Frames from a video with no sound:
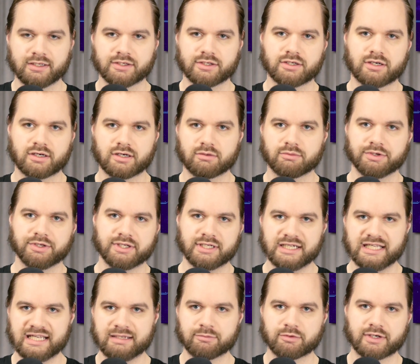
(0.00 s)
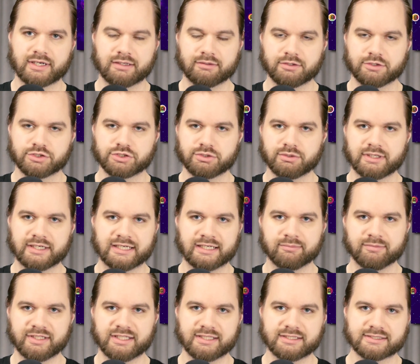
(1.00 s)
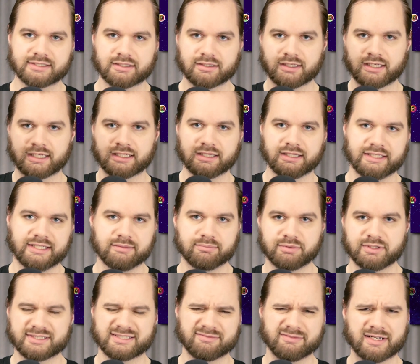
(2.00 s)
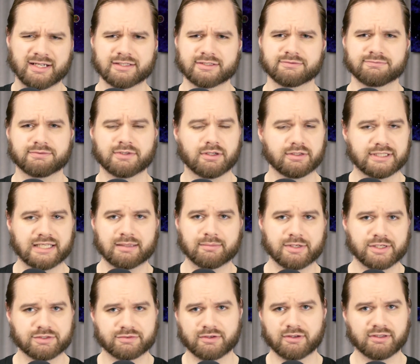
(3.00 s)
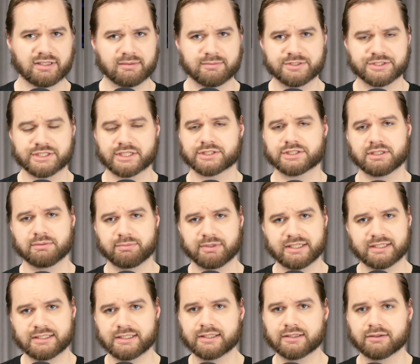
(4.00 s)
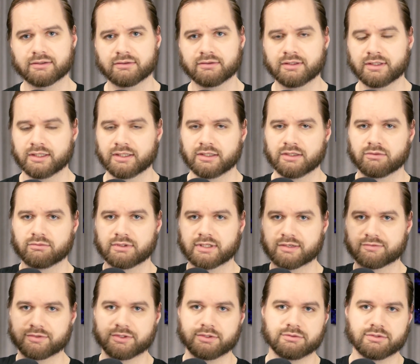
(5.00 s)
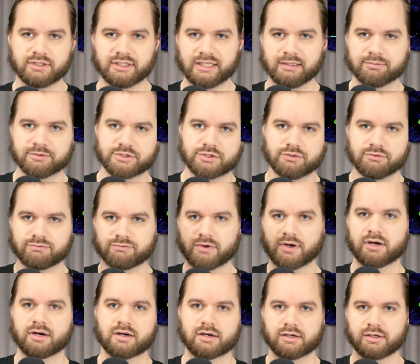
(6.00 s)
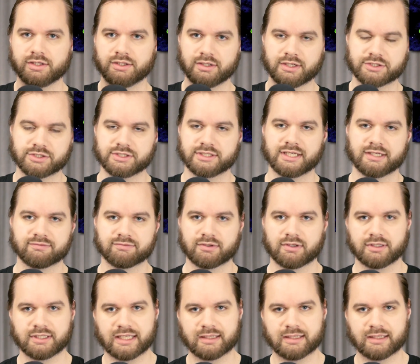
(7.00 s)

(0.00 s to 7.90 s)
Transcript: car where you can aim around and shoot at enemies and leap. It even has fall damage. Fall damage is actually a big deal. Whenever you leap too far, you actually take fall